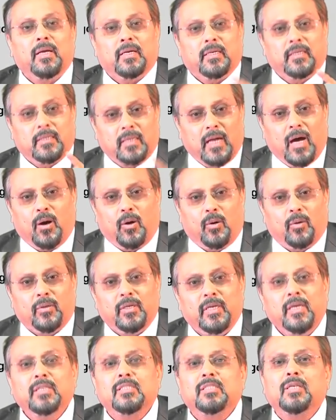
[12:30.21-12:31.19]
Now
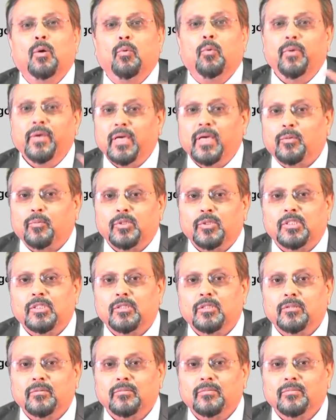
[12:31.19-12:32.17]
he is in a weaker
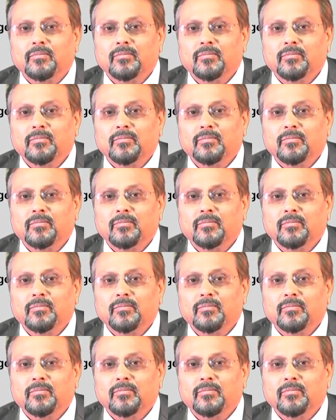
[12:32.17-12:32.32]
position.